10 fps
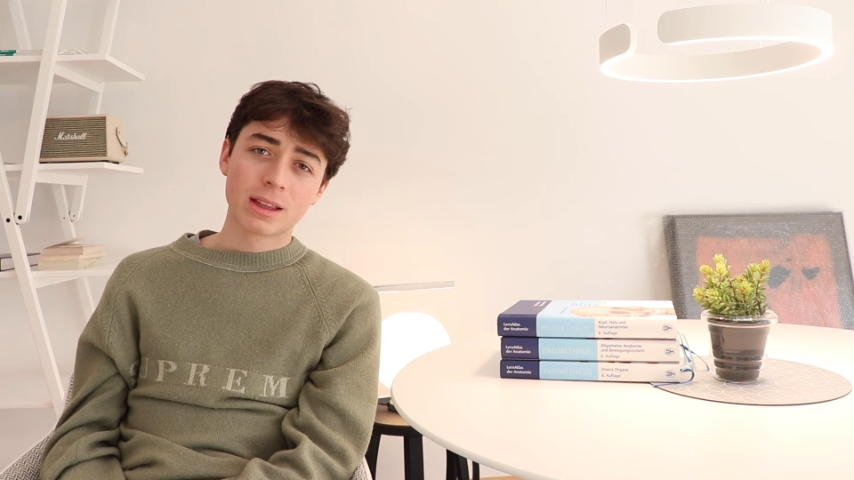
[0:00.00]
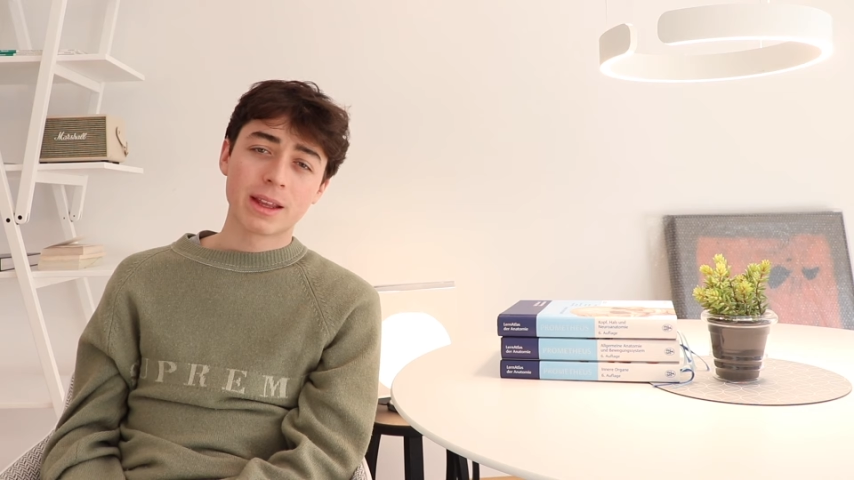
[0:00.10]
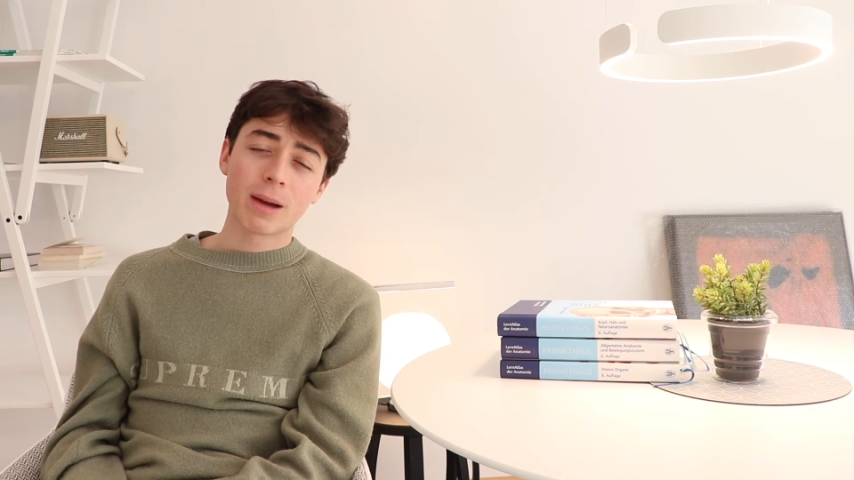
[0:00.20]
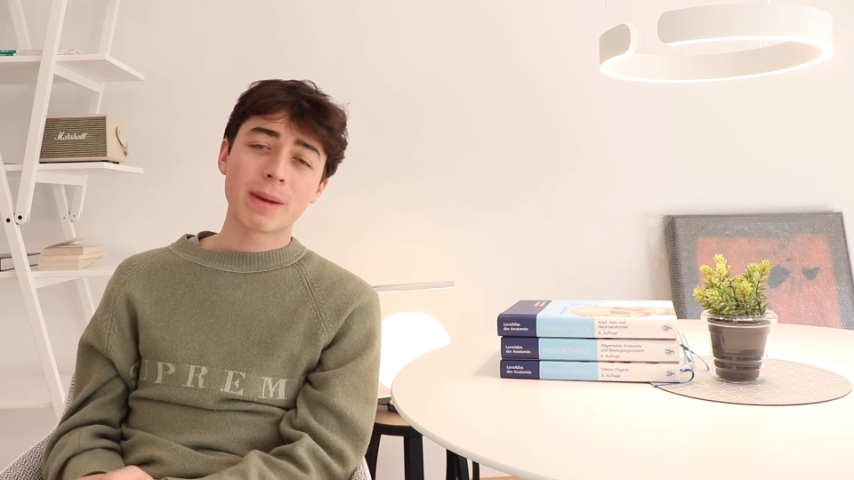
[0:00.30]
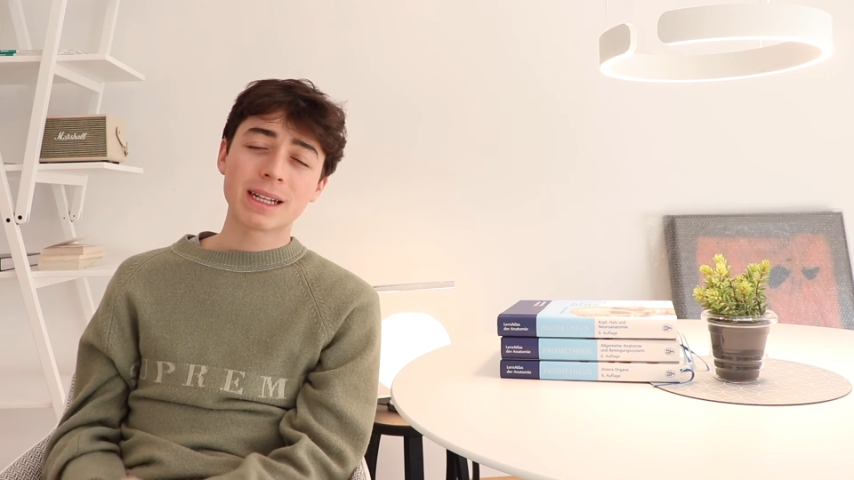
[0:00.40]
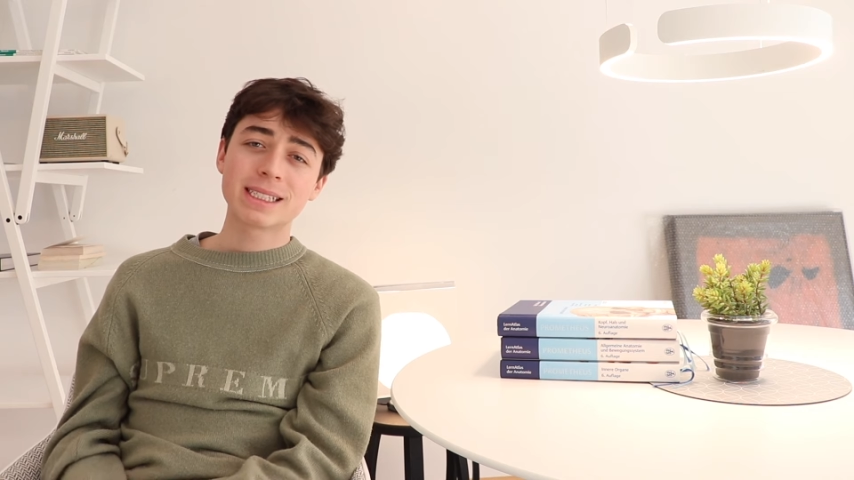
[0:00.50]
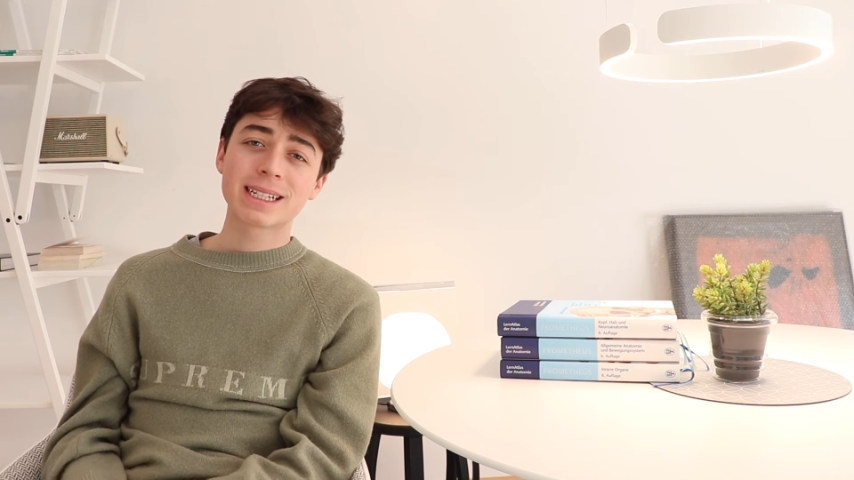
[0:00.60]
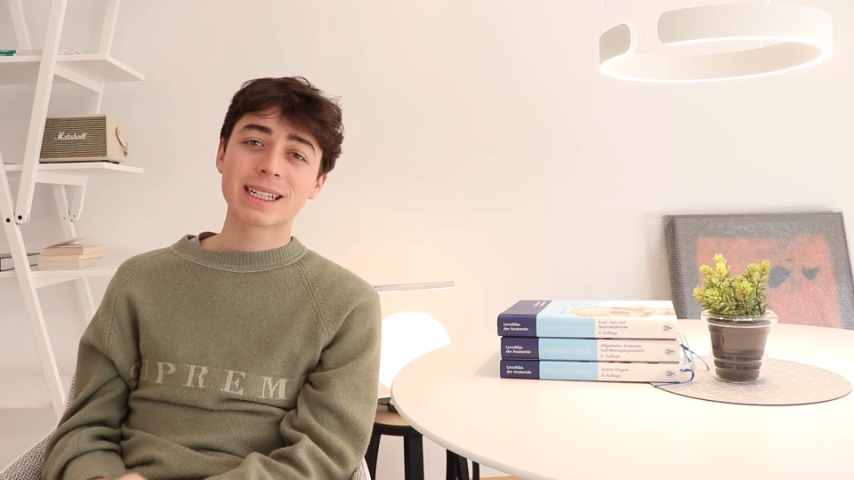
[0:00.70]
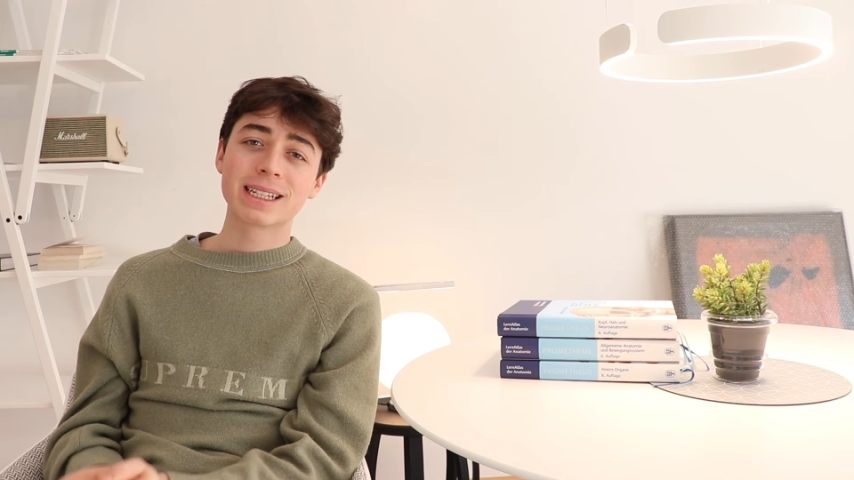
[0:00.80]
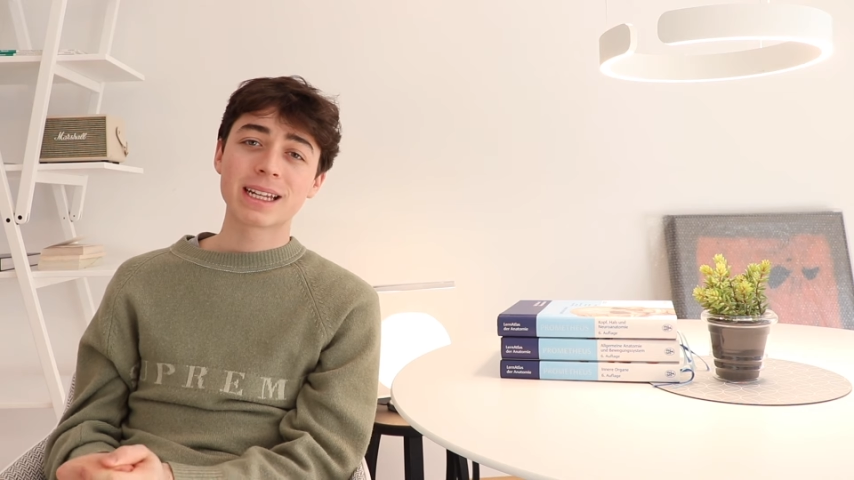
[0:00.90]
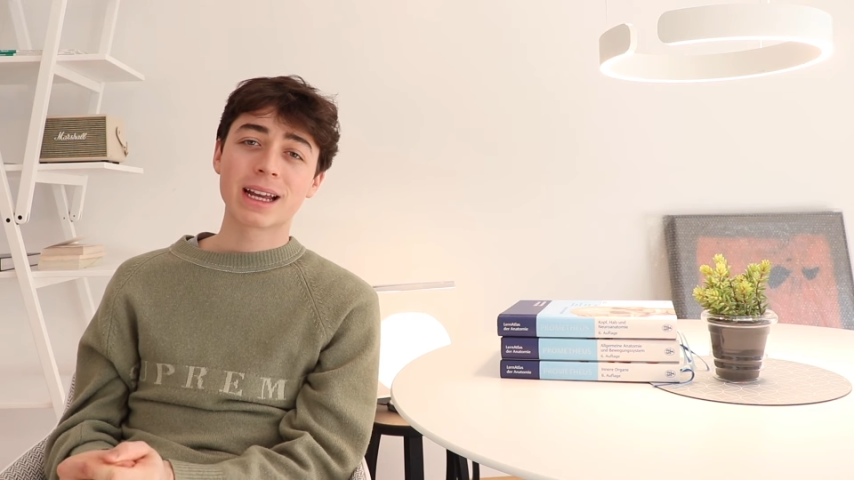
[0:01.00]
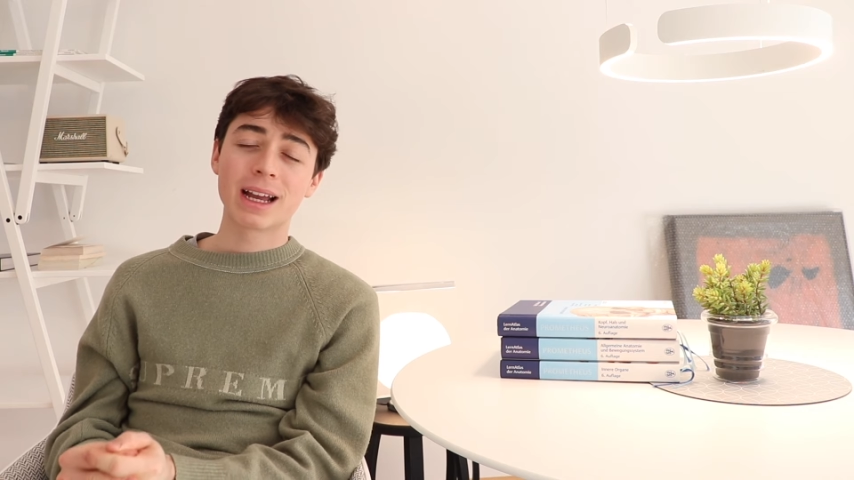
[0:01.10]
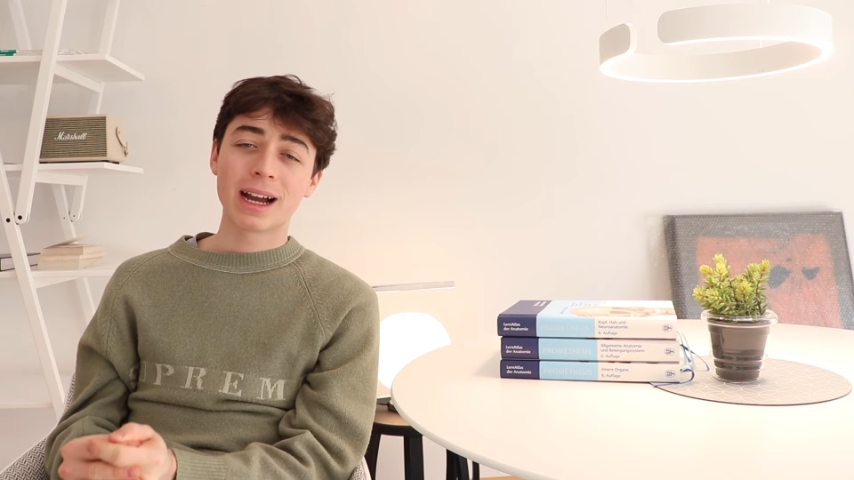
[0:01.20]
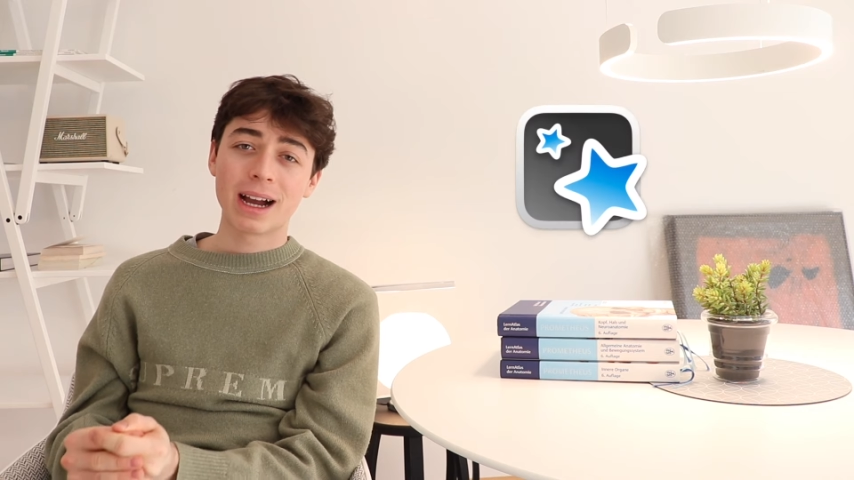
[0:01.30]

There are basically